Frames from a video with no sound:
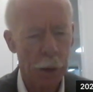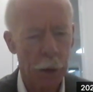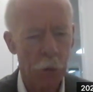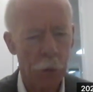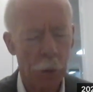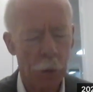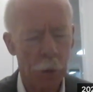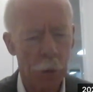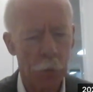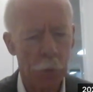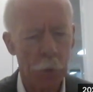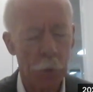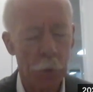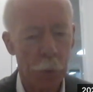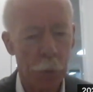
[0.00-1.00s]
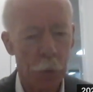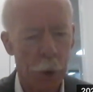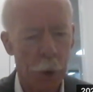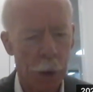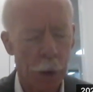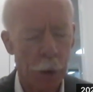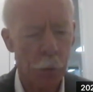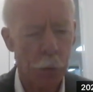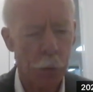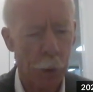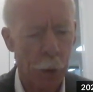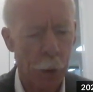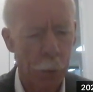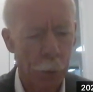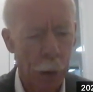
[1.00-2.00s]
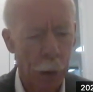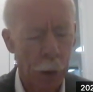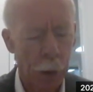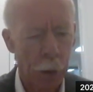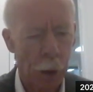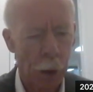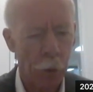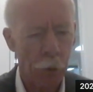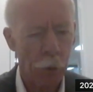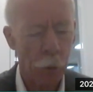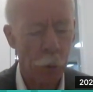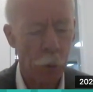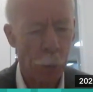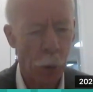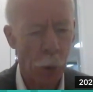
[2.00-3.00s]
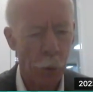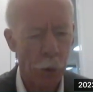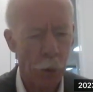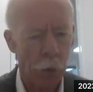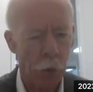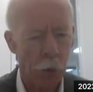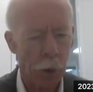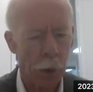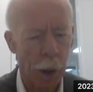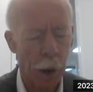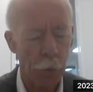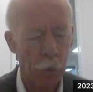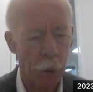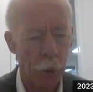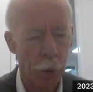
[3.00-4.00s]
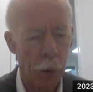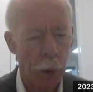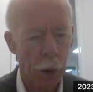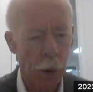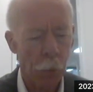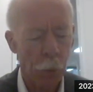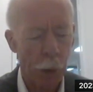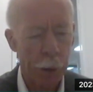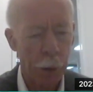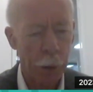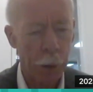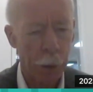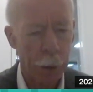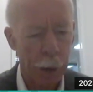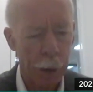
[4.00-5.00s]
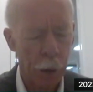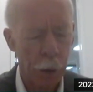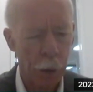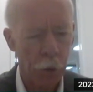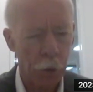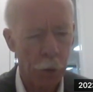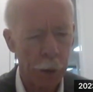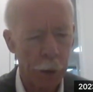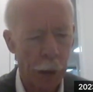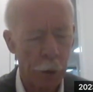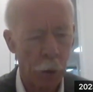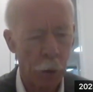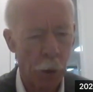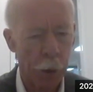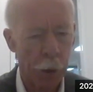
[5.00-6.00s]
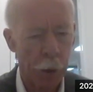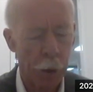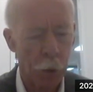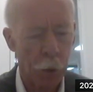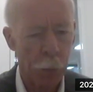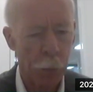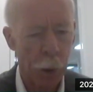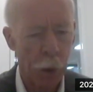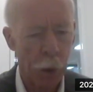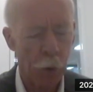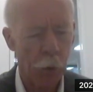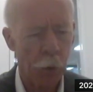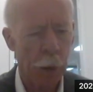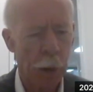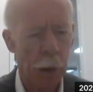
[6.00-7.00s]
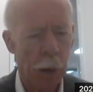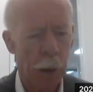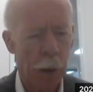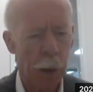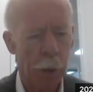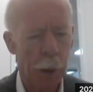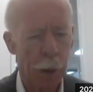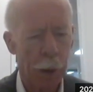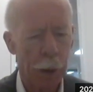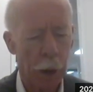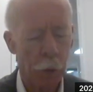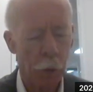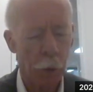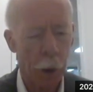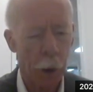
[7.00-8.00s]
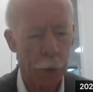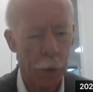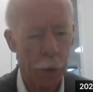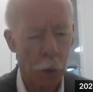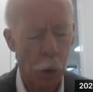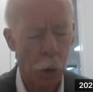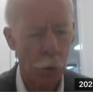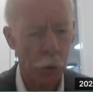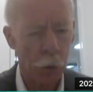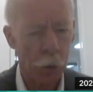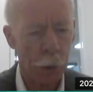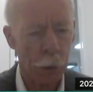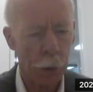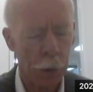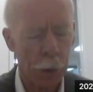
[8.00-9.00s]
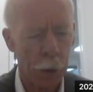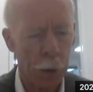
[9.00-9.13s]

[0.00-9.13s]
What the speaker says: less than 50% of those respondents have a regular dentist. They don't like the experience and they don't like the cost, and